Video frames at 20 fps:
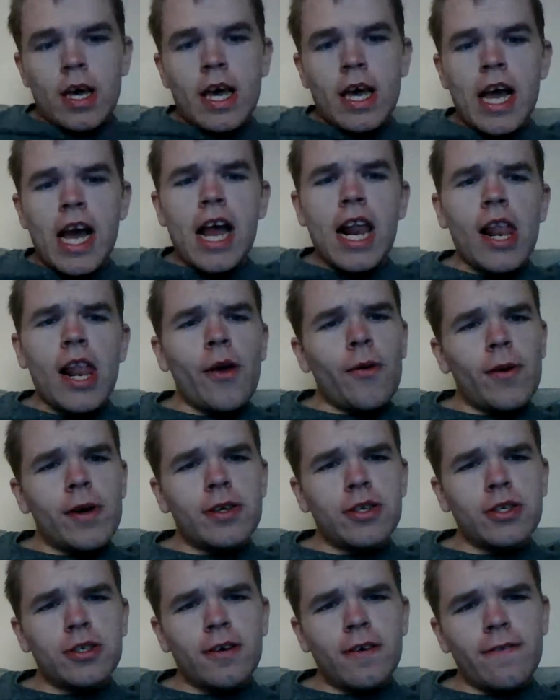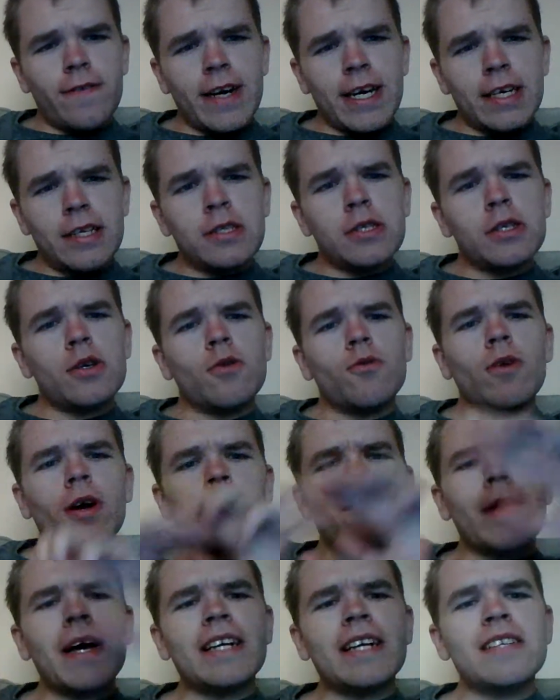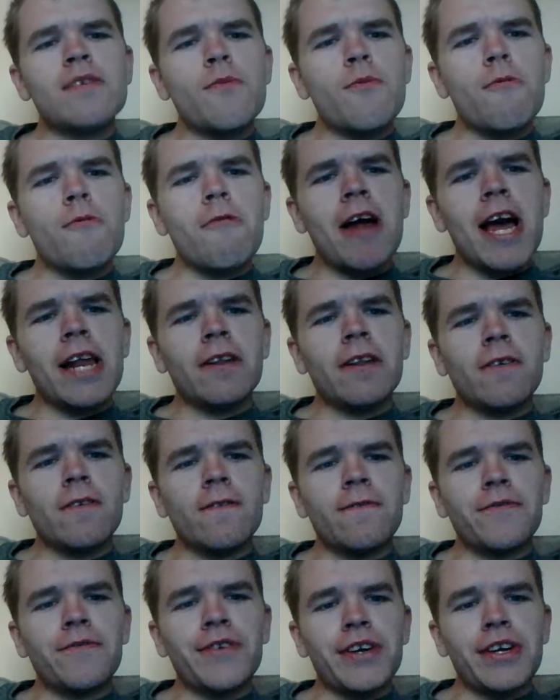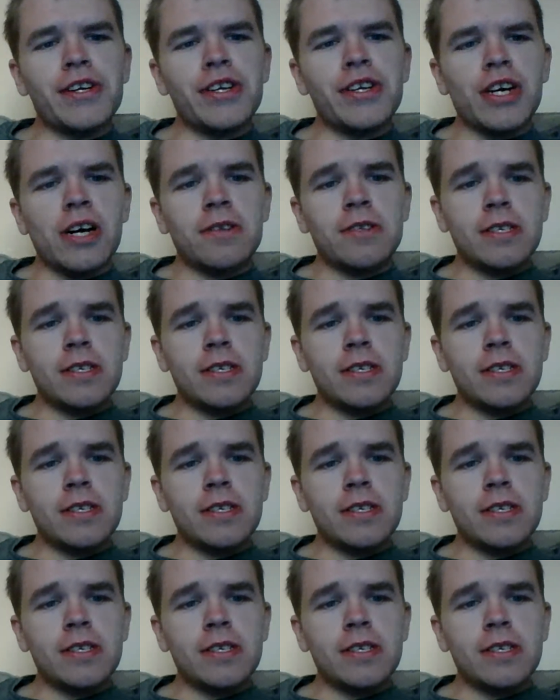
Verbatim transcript: Hello everyone, it's Sean Fake 2 welcome back to a brand new video.